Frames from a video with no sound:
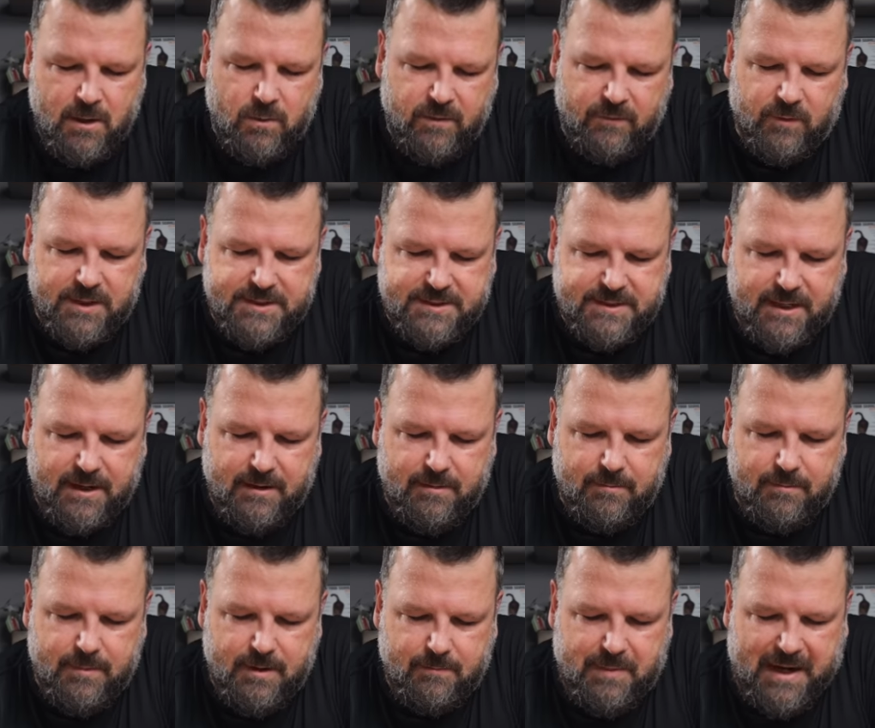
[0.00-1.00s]
We've got
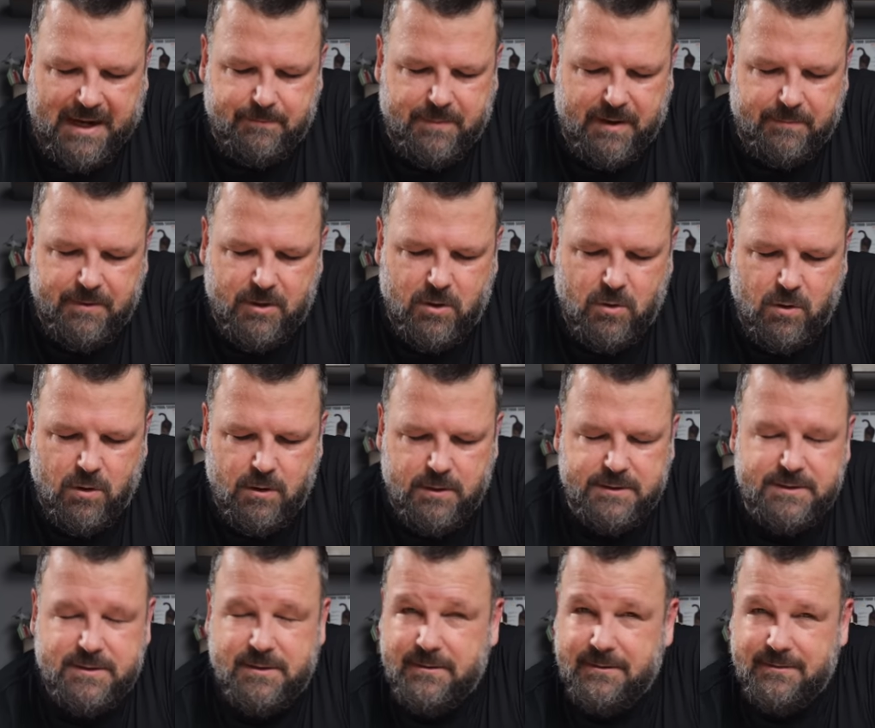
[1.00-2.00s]
some black
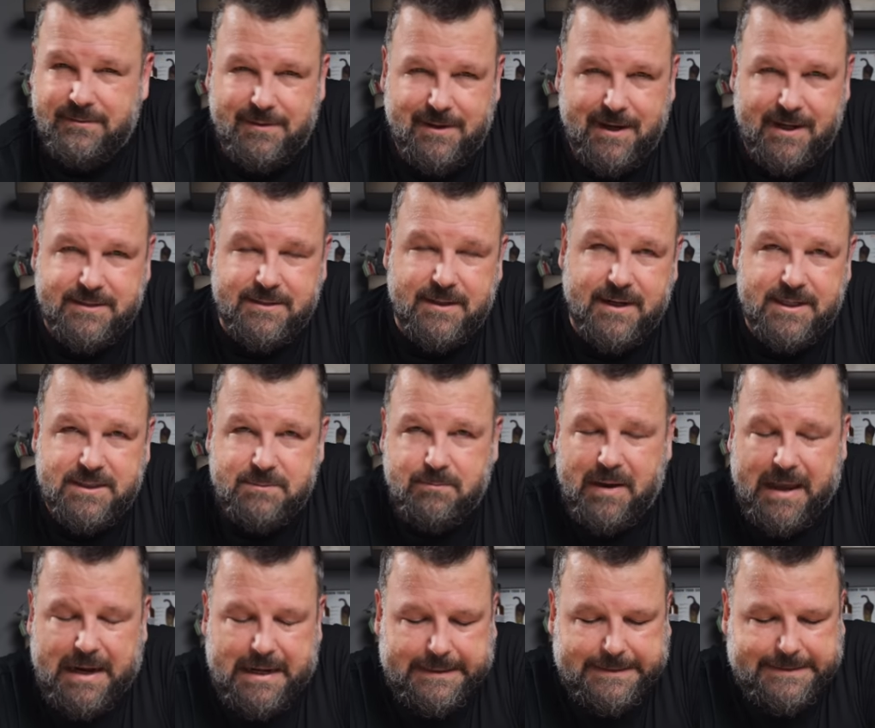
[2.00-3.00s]
peppercorns. That's a nice
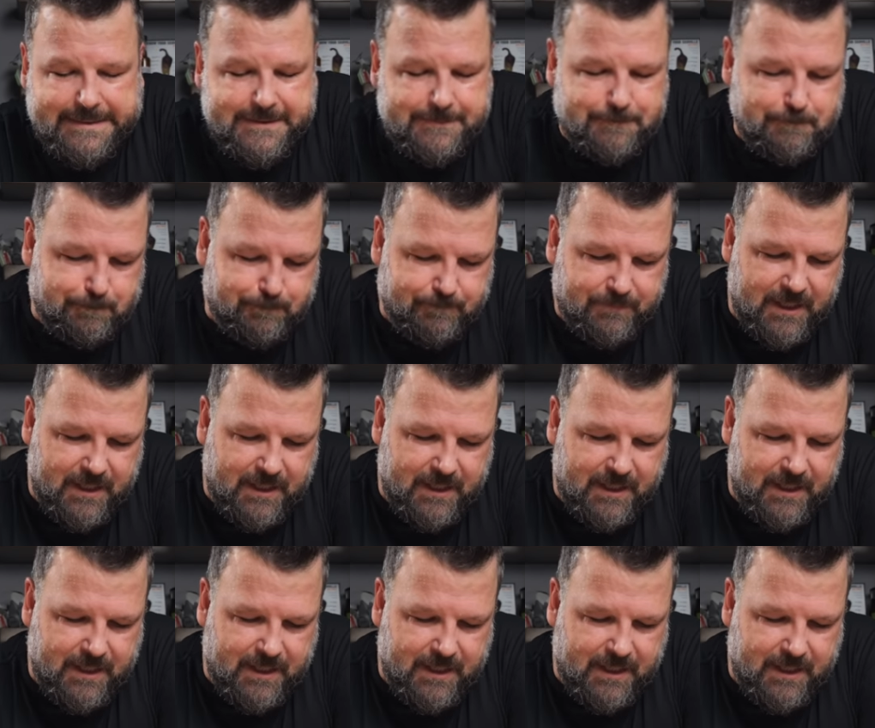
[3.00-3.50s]
balance.